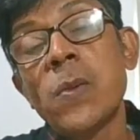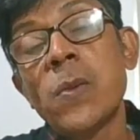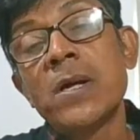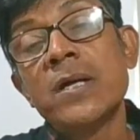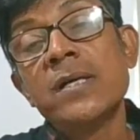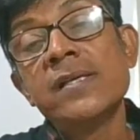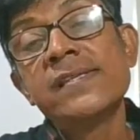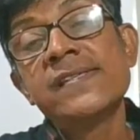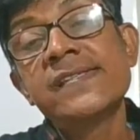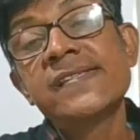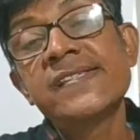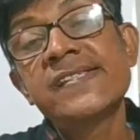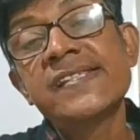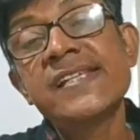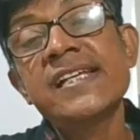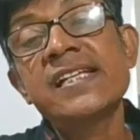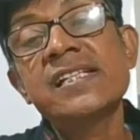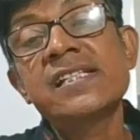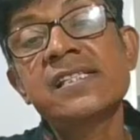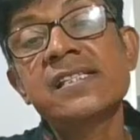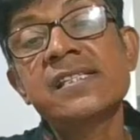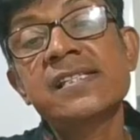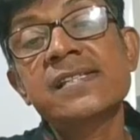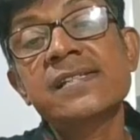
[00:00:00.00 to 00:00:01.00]

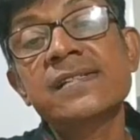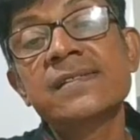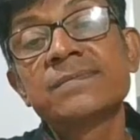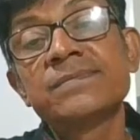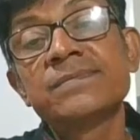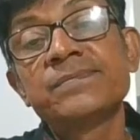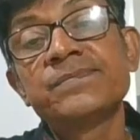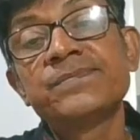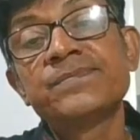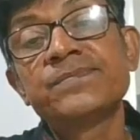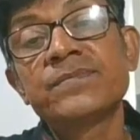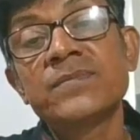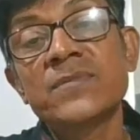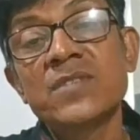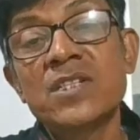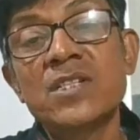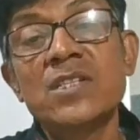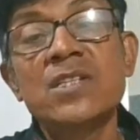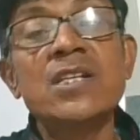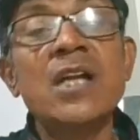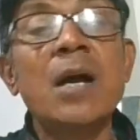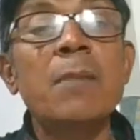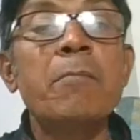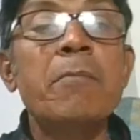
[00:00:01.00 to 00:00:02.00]
6
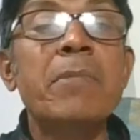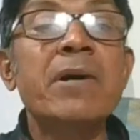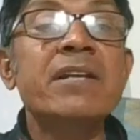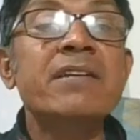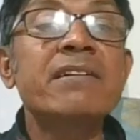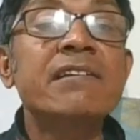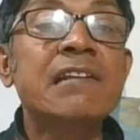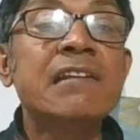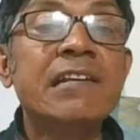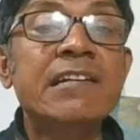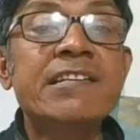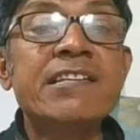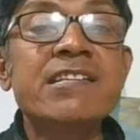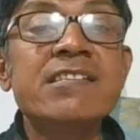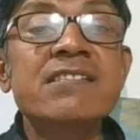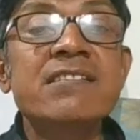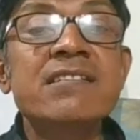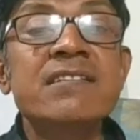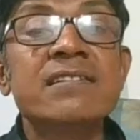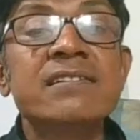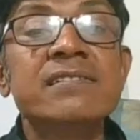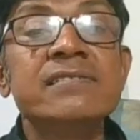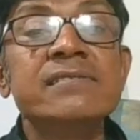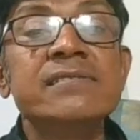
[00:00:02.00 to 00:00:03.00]
number related
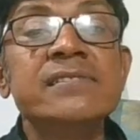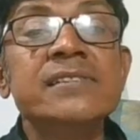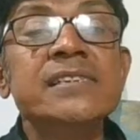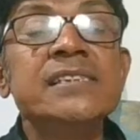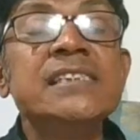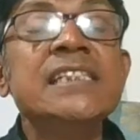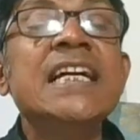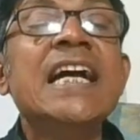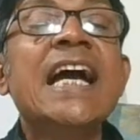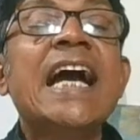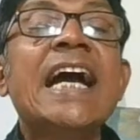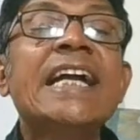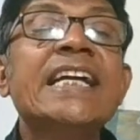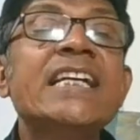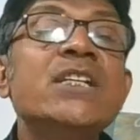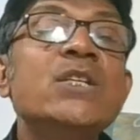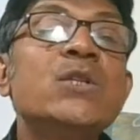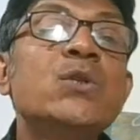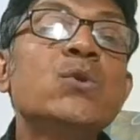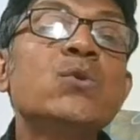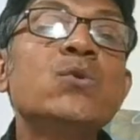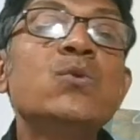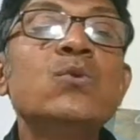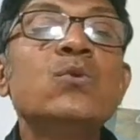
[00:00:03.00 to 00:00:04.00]
and
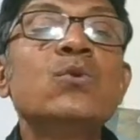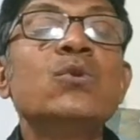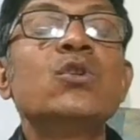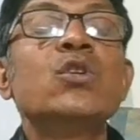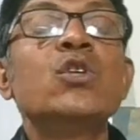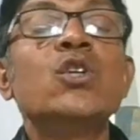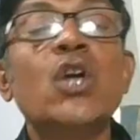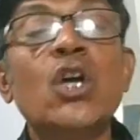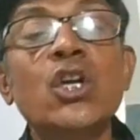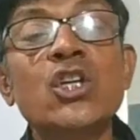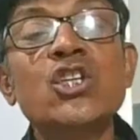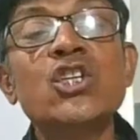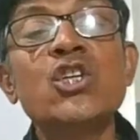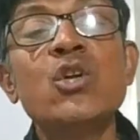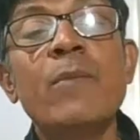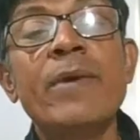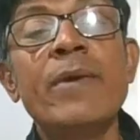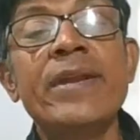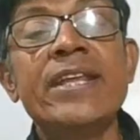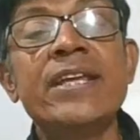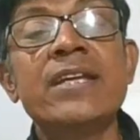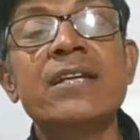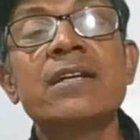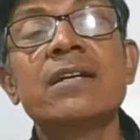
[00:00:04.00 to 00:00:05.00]
2
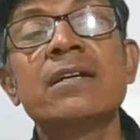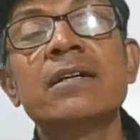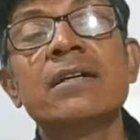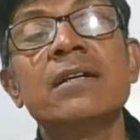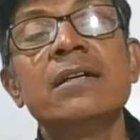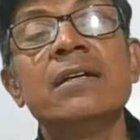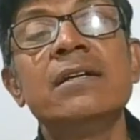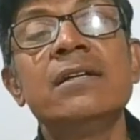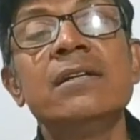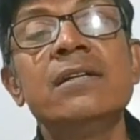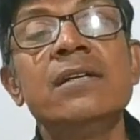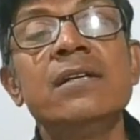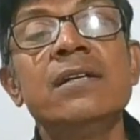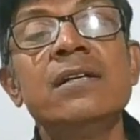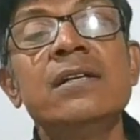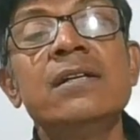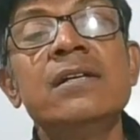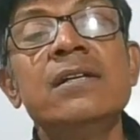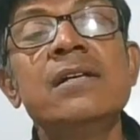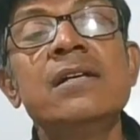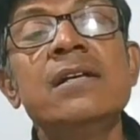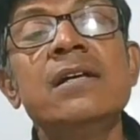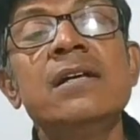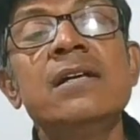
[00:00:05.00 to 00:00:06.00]
non-numeric.
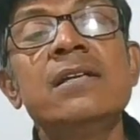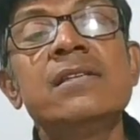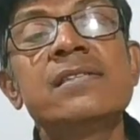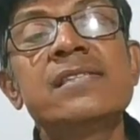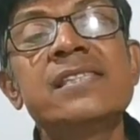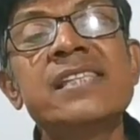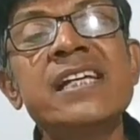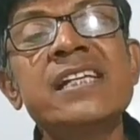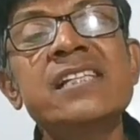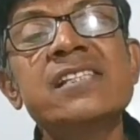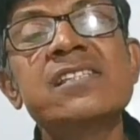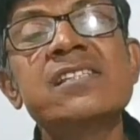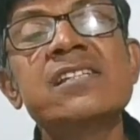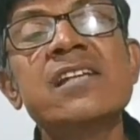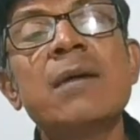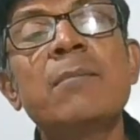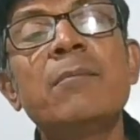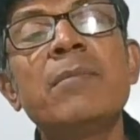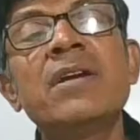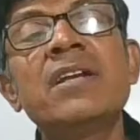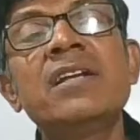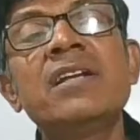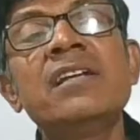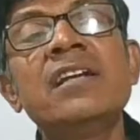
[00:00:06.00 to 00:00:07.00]
6
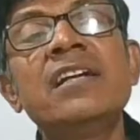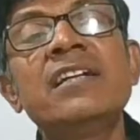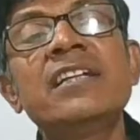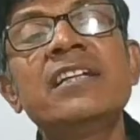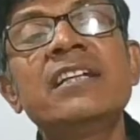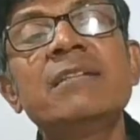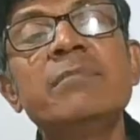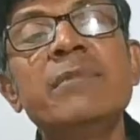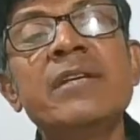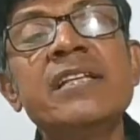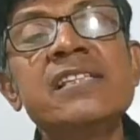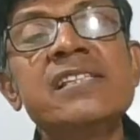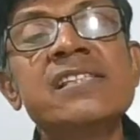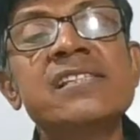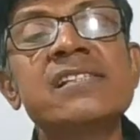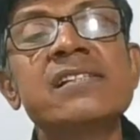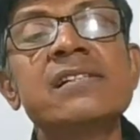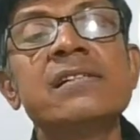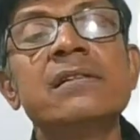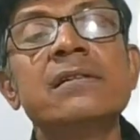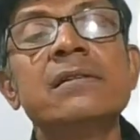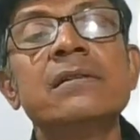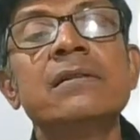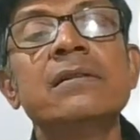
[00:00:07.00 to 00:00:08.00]
number related
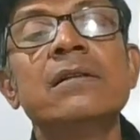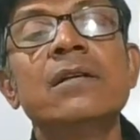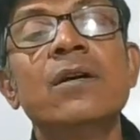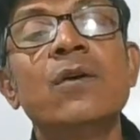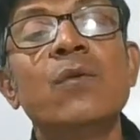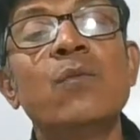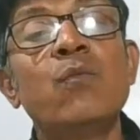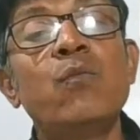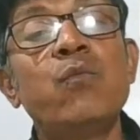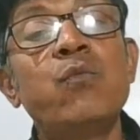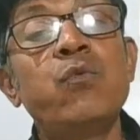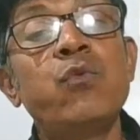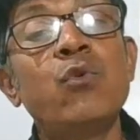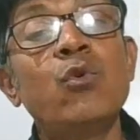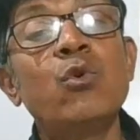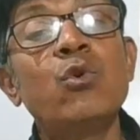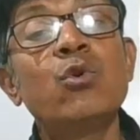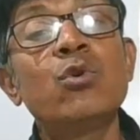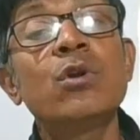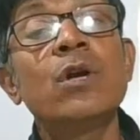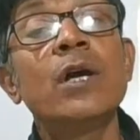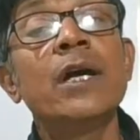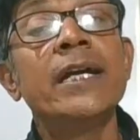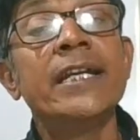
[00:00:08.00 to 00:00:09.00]
means
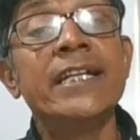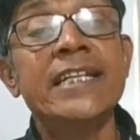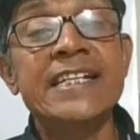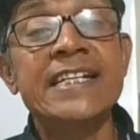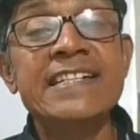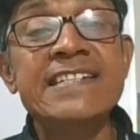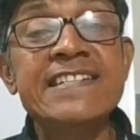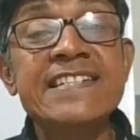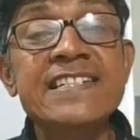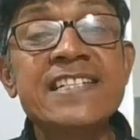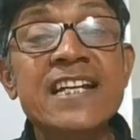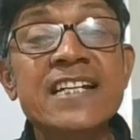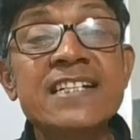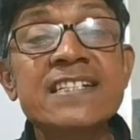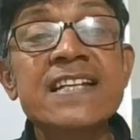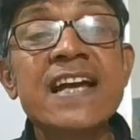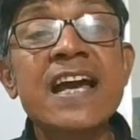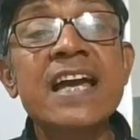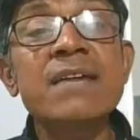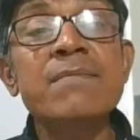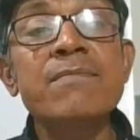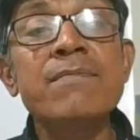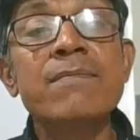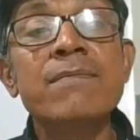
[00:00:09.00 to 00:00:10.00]
4 integer
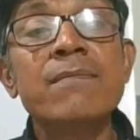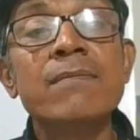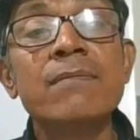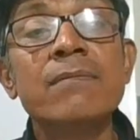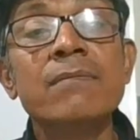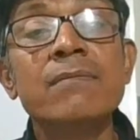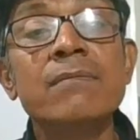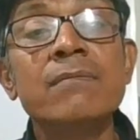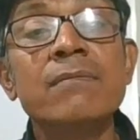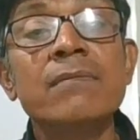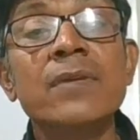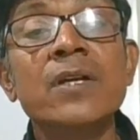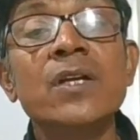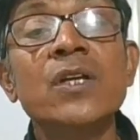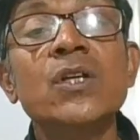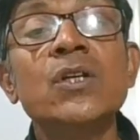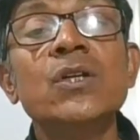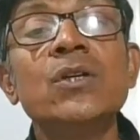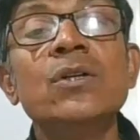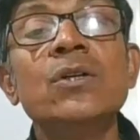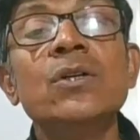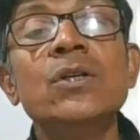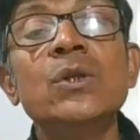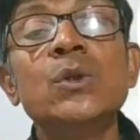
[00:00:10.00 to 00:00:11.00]
type,
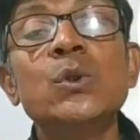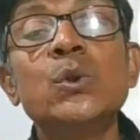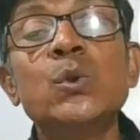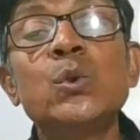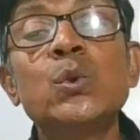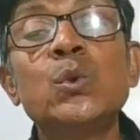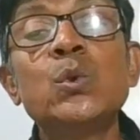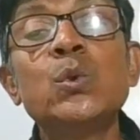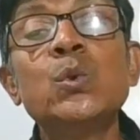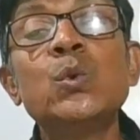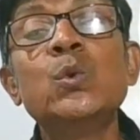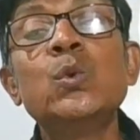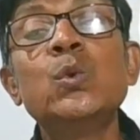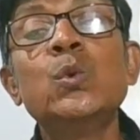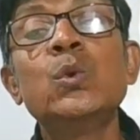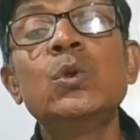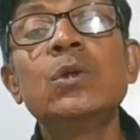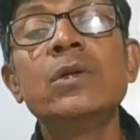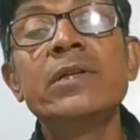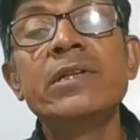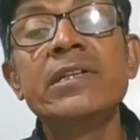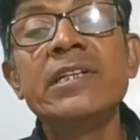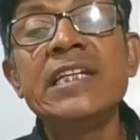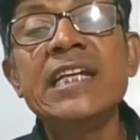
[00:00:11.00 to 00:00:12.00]
2
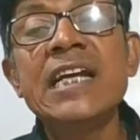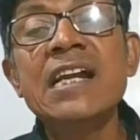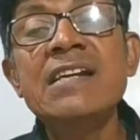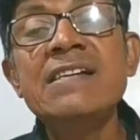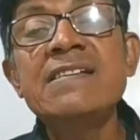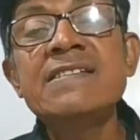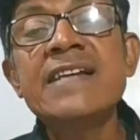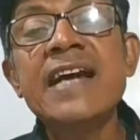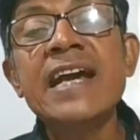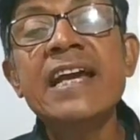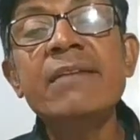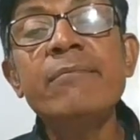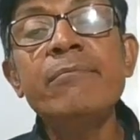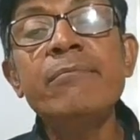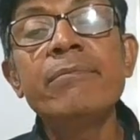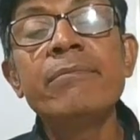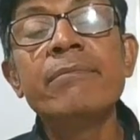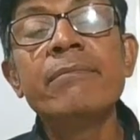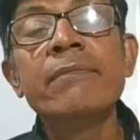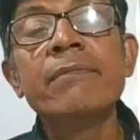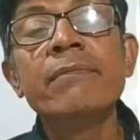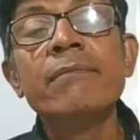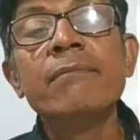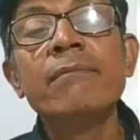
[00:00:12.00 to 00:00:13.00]
real type,
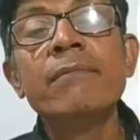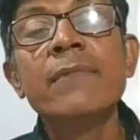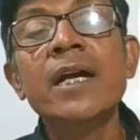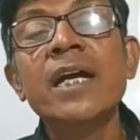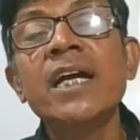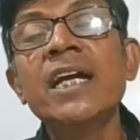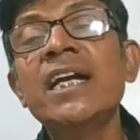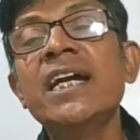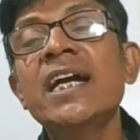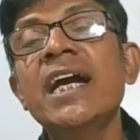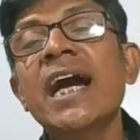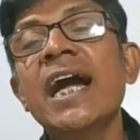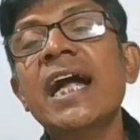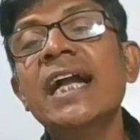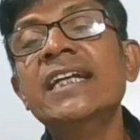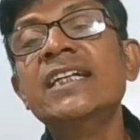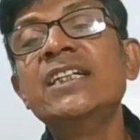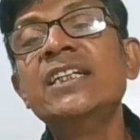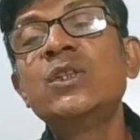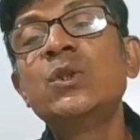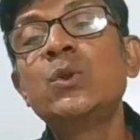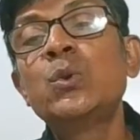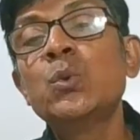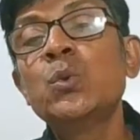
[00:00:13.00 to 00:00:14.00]

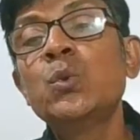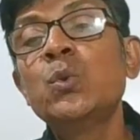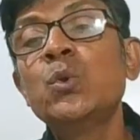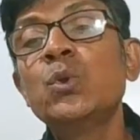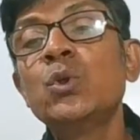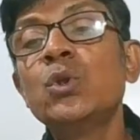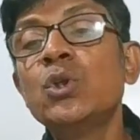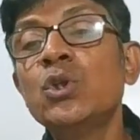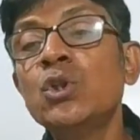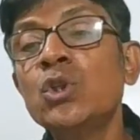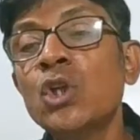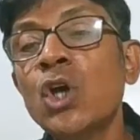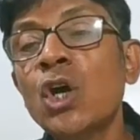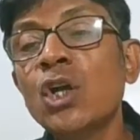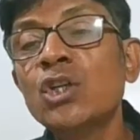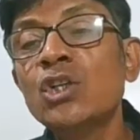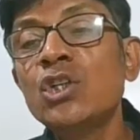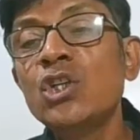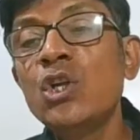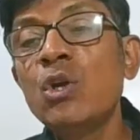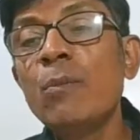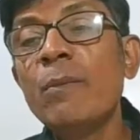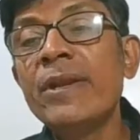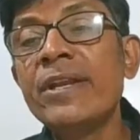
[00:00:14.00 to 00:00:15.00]
and 2
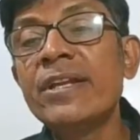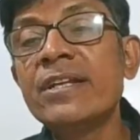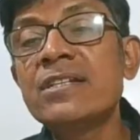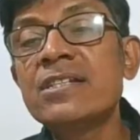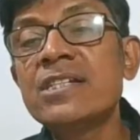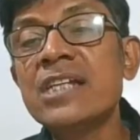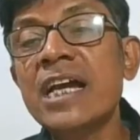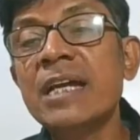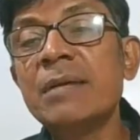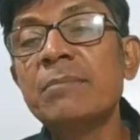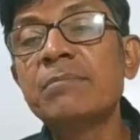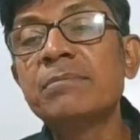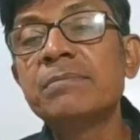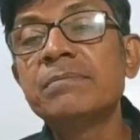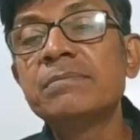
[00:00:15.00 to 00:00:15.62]
non-numeric type.